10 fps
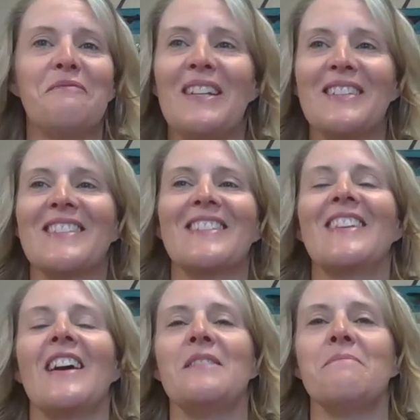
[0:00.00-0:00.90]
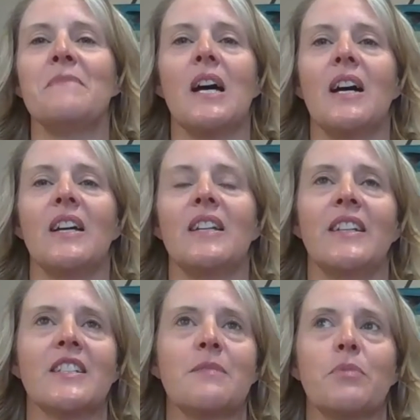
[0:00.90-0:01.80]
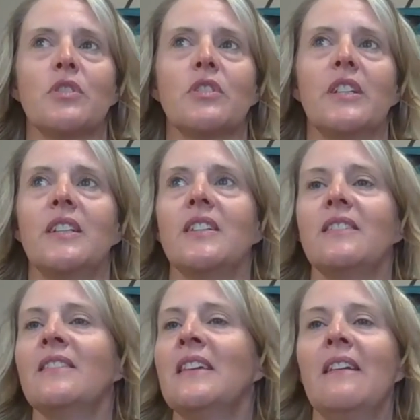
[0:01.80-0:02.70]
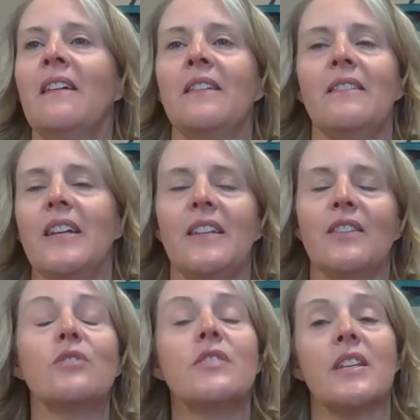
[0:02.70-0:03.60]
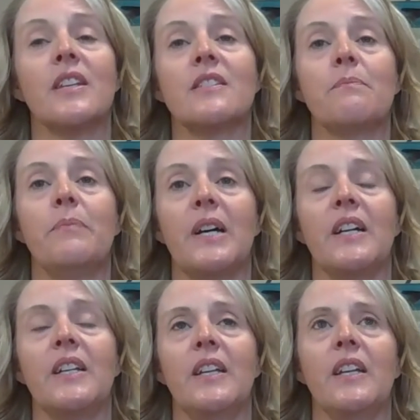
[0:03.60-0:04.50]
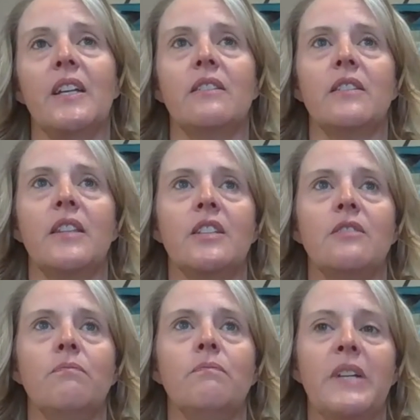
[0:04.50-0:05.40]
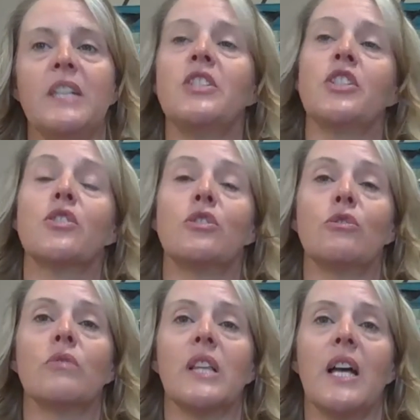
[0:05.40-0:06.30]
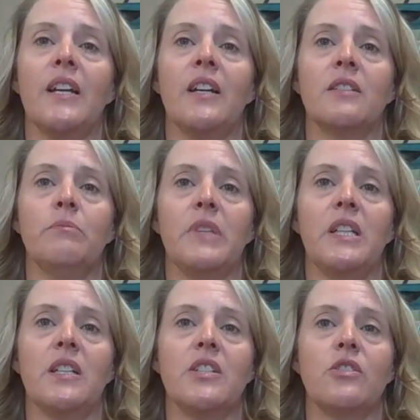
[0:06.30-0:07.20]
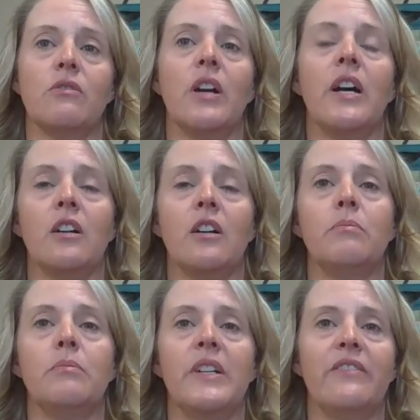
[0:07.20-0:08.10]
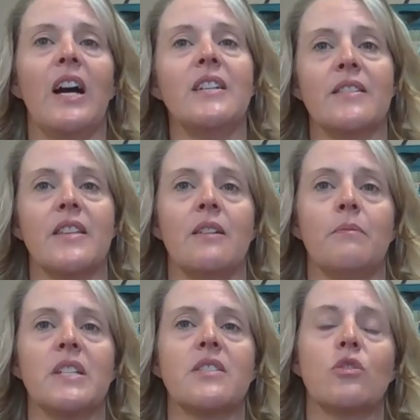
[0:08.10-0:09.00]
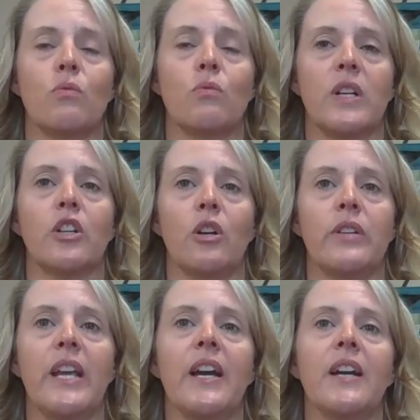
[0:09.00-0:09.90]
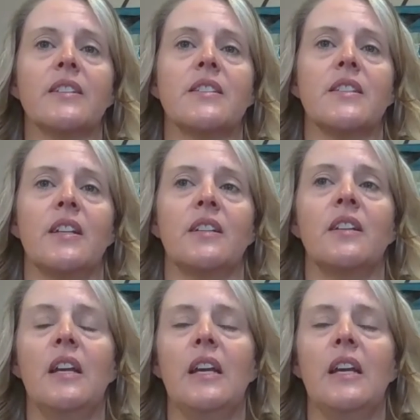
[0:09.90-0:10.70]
medicine. I am not an expert in those things, but patients do rely on me to help advise them as to where to go next. And